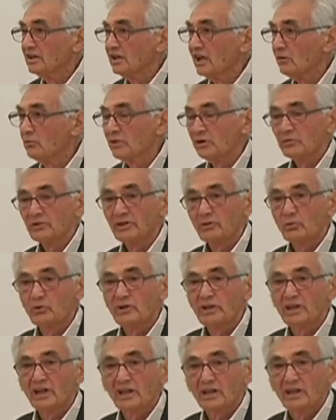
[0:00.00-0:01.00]
and what
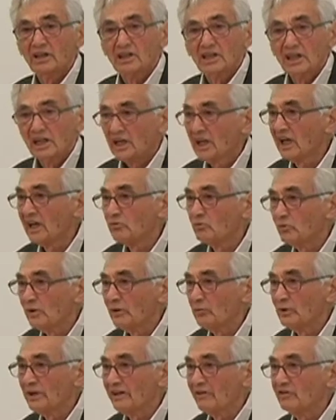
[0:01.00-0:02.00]

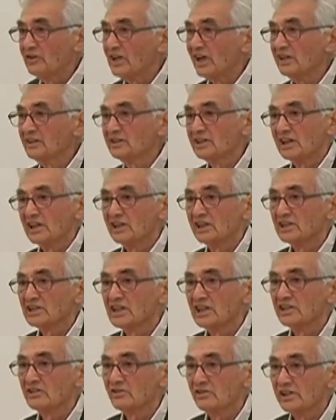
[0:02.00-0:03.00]
we have done to other
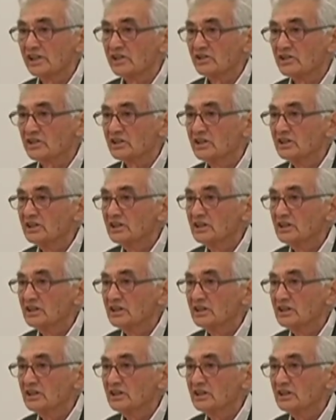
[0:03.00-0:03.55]
countries.